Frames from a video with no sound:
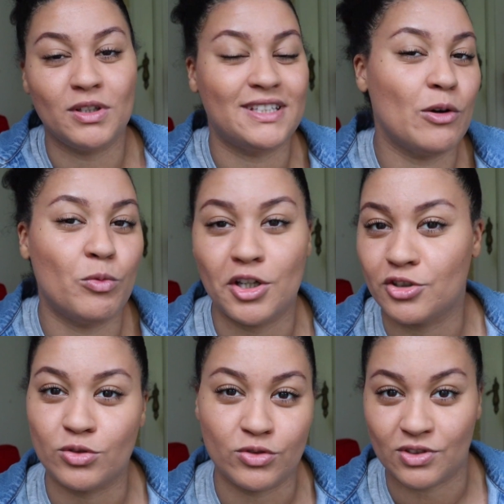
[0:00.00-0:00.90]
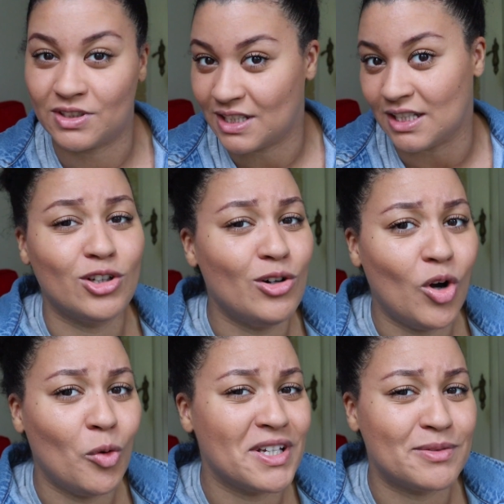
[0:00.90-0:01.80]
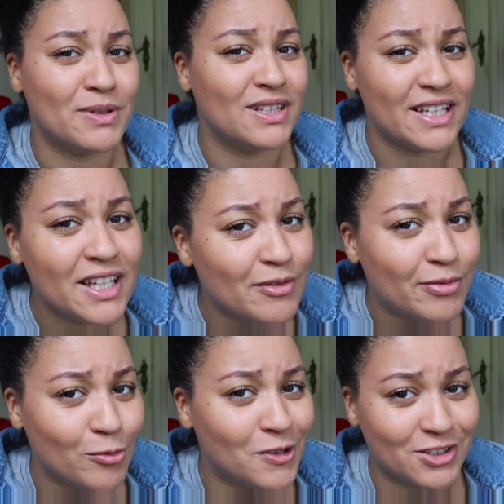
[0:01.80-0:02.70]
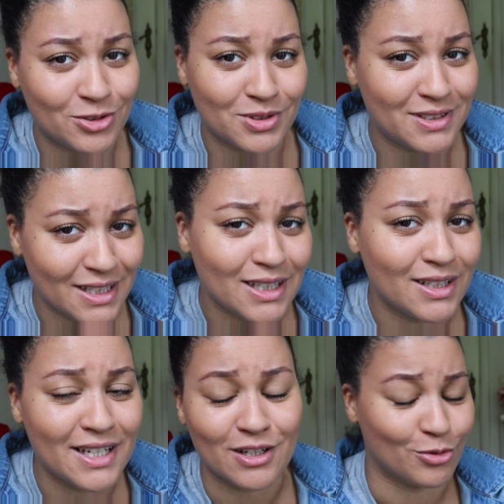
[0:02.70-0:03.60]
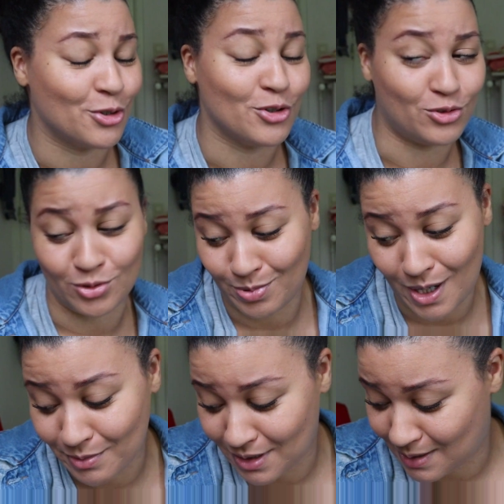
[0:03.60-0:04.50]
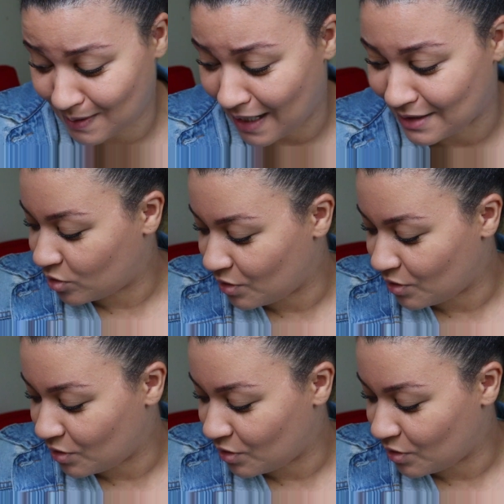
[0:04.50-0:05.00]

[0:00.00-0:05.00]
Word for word: what they want you to see. Don't always believe what you see here on YouTube, I'm just saying.